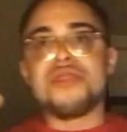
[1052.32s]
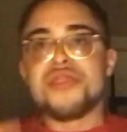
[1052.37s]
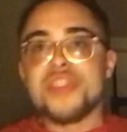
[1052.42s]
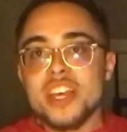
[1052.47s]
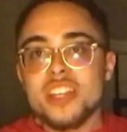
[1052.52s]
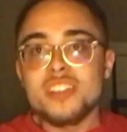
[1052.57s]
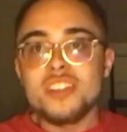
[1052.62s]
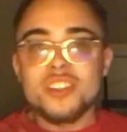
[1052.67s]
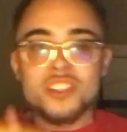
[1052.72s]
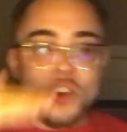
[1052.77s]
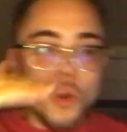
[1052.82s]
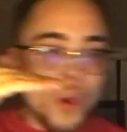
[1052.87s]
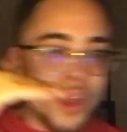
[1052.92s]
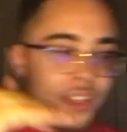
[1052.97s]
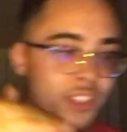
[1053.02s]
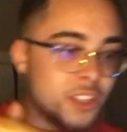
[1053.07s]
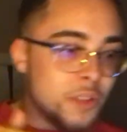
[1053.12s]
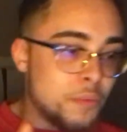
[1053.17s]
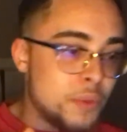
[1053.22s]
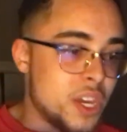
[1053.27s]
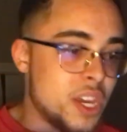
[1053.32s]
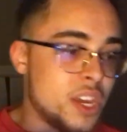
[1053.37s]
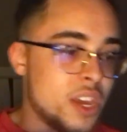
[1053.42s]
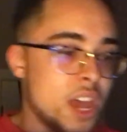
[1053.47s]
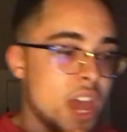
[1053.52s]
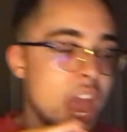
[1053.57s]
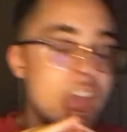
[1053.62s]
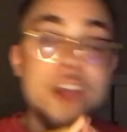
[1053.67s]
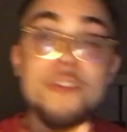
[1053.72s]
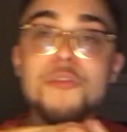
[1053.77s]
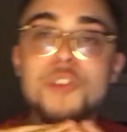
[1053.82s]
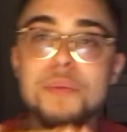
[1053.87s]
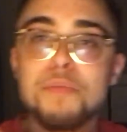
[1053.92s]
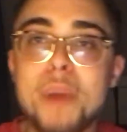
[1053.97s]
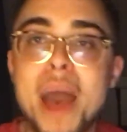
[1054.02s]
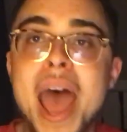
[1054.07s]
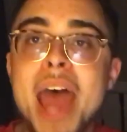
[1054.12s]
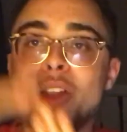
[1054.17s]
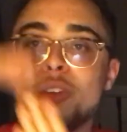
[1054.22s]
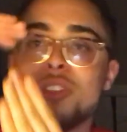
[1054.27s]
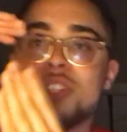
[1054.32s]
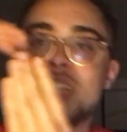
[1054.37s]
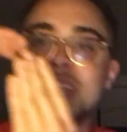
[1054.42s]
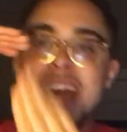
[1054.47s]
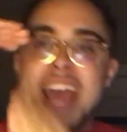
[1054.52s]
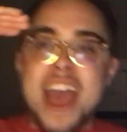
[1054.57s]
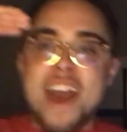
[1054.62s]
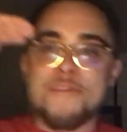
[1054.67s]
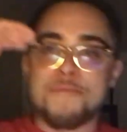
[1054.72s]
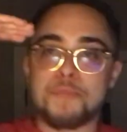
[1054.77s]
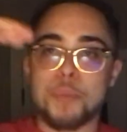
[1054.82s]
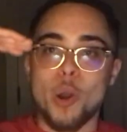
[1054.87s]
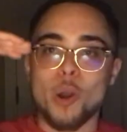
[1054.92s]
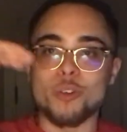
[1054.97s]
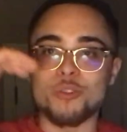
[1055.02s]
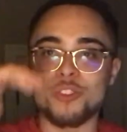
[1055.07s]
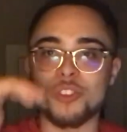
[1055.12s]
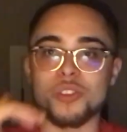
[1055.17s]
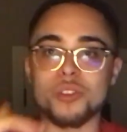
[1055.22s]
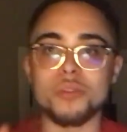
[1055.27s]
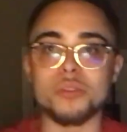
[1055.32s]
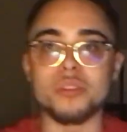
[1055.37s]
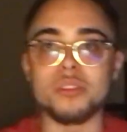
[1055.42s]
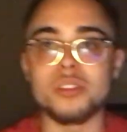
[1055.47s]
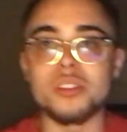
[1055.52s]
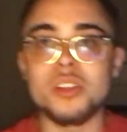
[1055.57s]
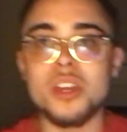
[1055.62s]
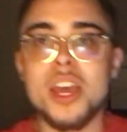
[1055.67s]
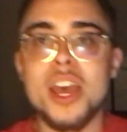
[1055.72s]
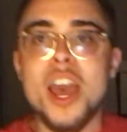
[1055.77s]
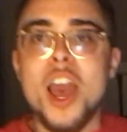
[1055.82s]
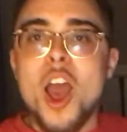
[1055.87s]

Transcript: this is going to be... Every battle's going to have personals.